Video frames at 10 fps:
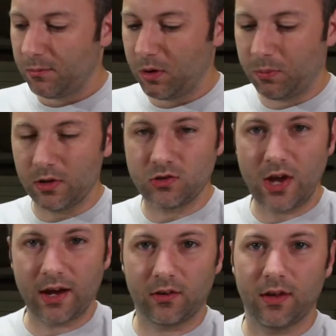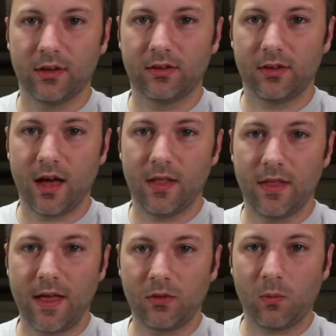checklist. Now
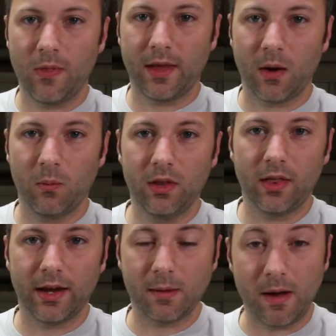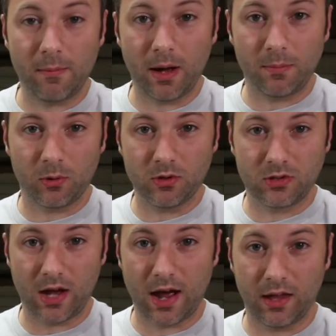that's one thing I really like about my
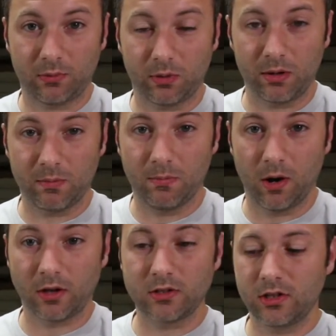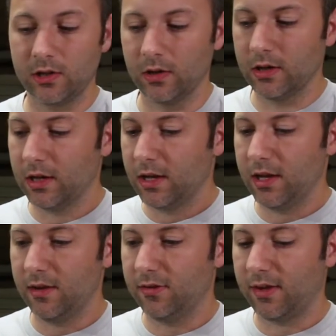Prusa i3 Mark II,
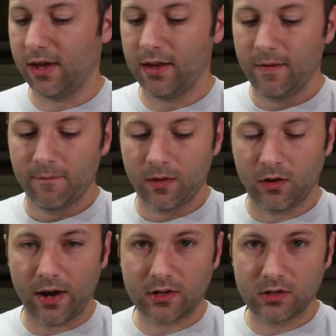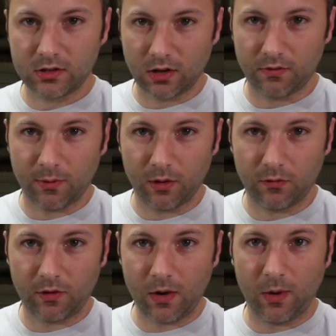is that the directions are both
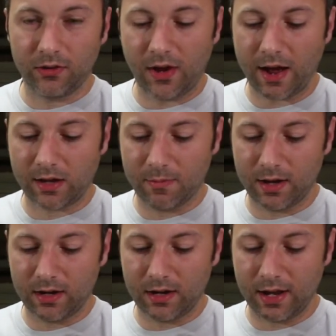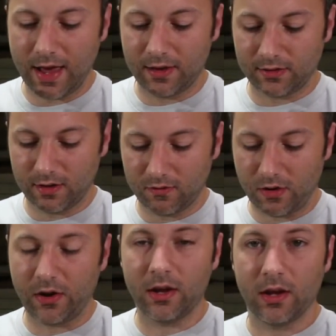very well documented. It has a
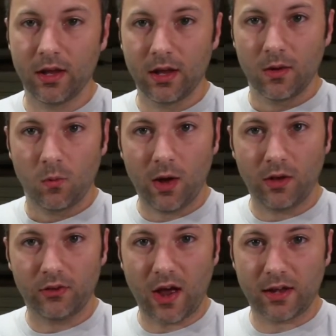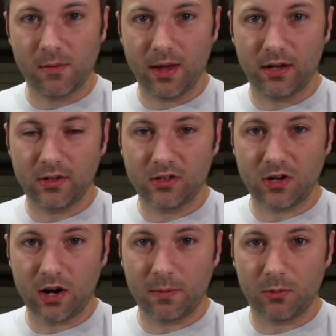very well documented
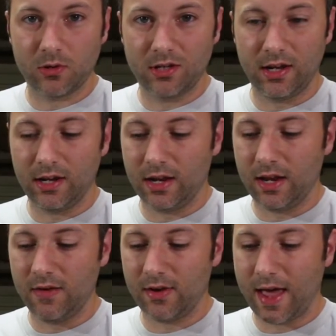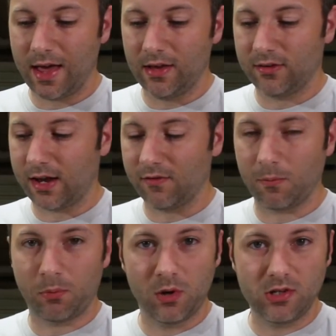startup routine, and it even has kind of a
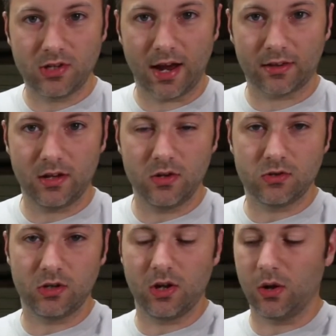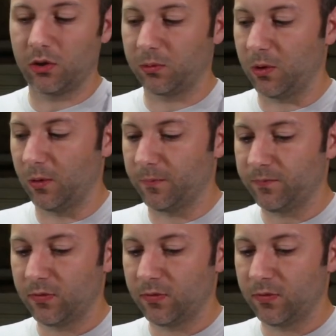pre-check that you should go through.